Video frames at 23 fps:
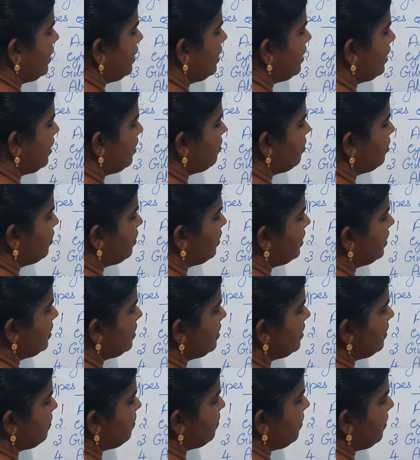He removed the
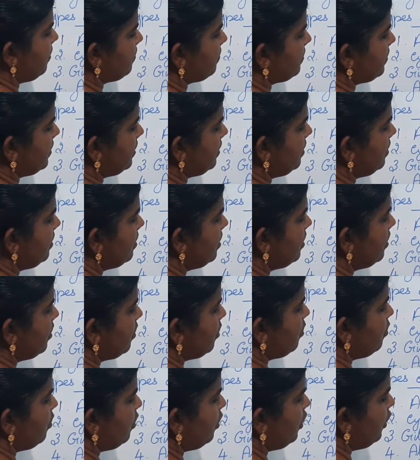tip of the
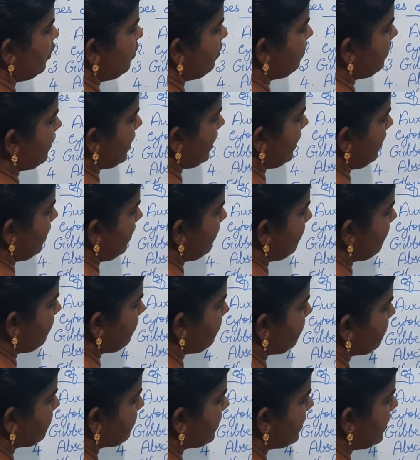coleoptile.
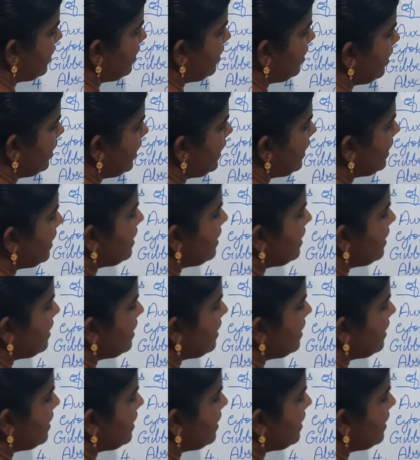In